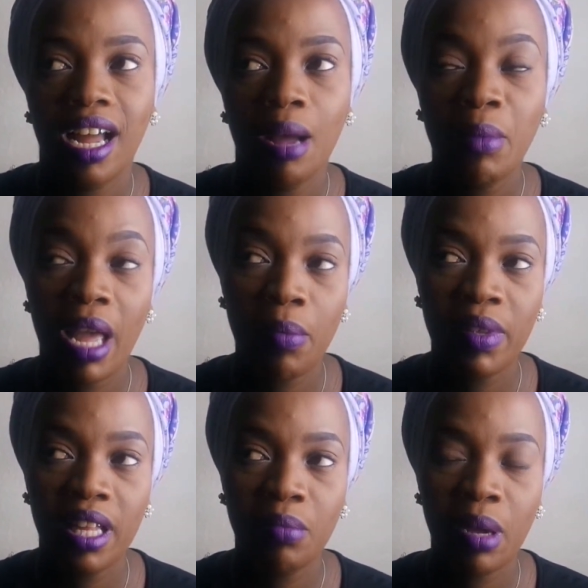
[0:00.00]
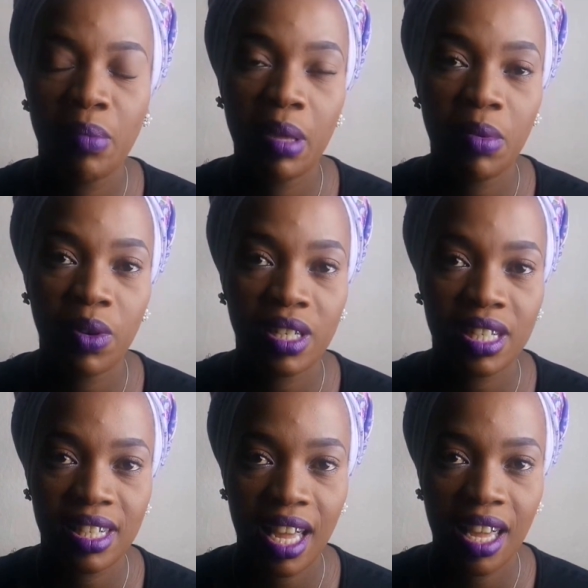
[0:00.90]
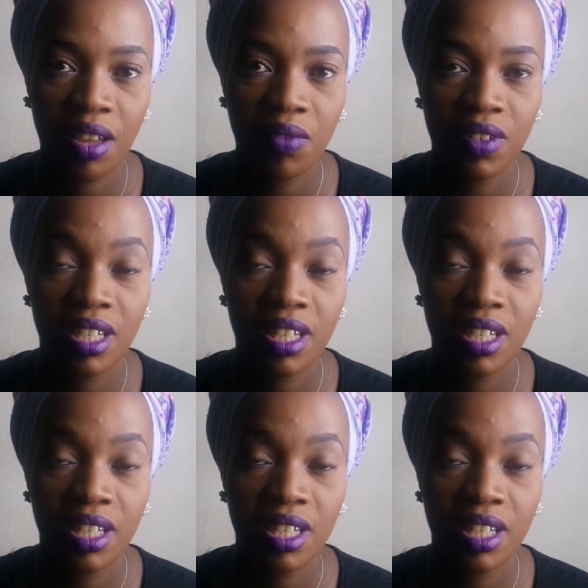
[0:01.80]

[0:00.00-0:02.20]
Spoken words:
I'm happy that my baby was saved,